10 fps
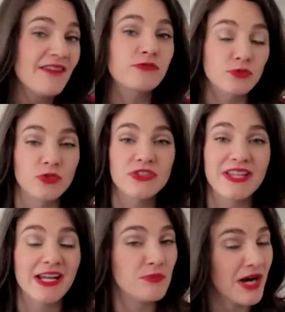rules,
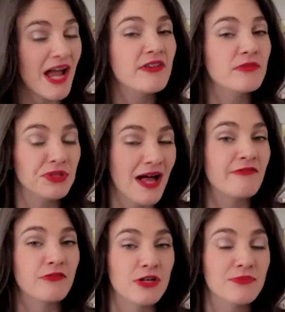they are private
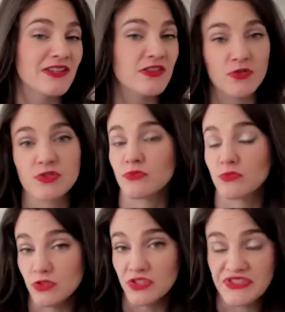platforms, and those
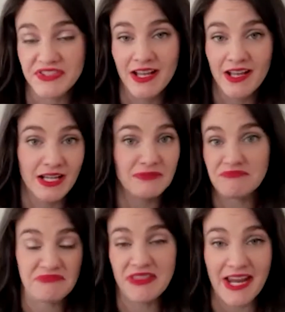rules
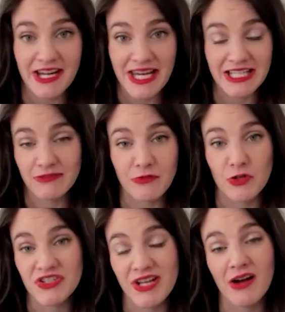they can
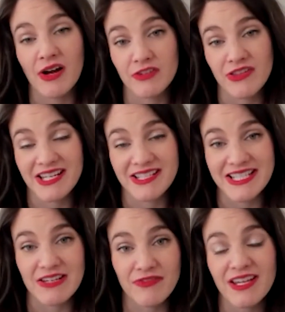enforce however they
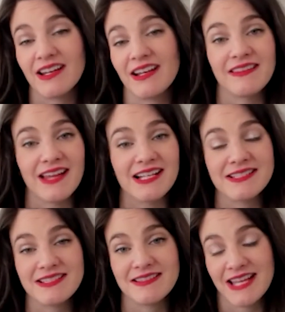see fit. And
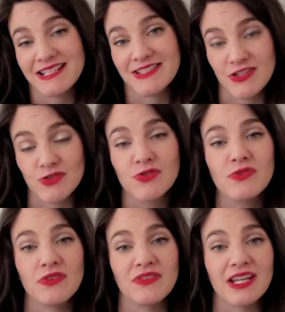that's the
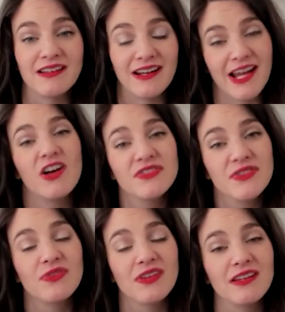truth of it. And I
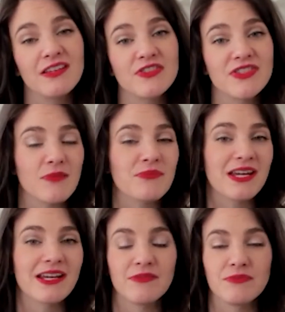also think there's
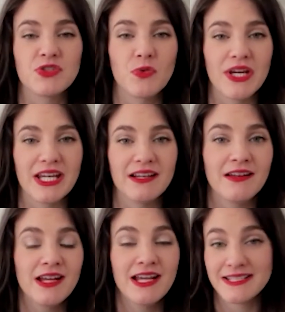something in
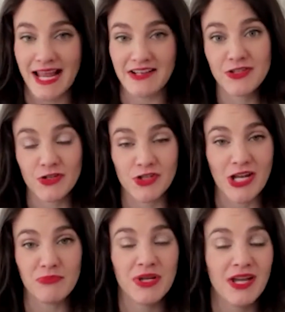between
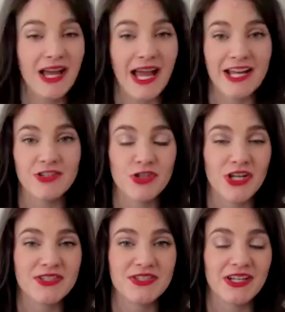censorship and
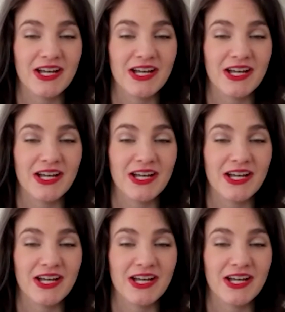just